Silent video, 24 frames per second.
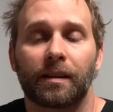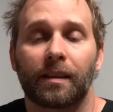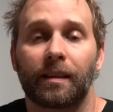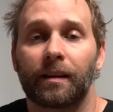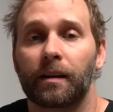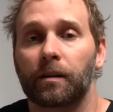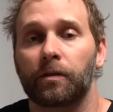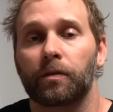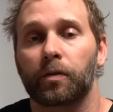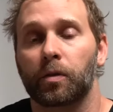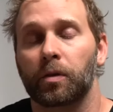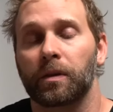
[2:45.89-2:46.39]

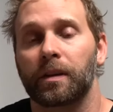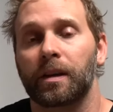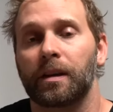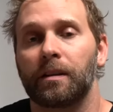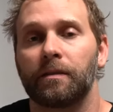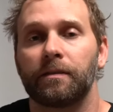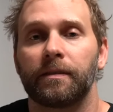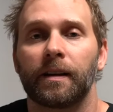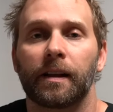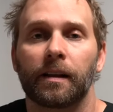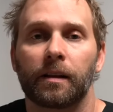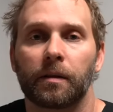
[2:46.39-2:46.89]
therefore they
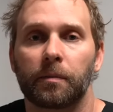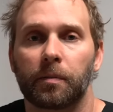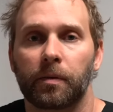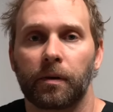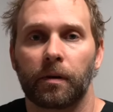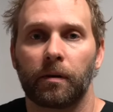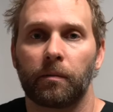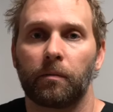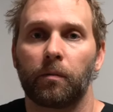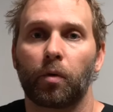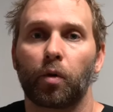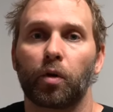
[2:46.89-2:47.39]
develop
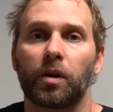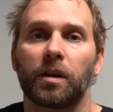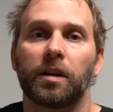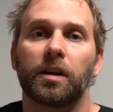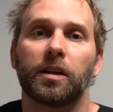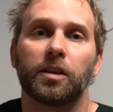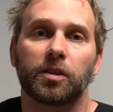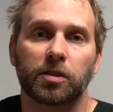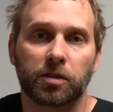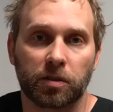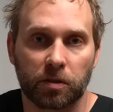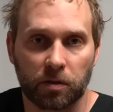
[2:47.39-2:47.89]
more
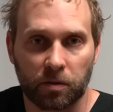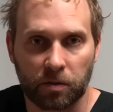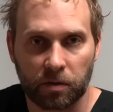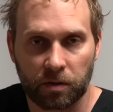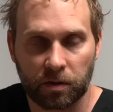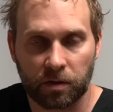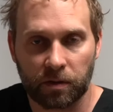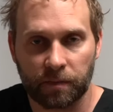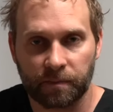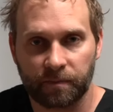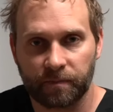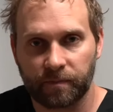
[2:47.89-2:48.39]

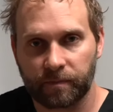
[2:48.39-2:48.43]
issues.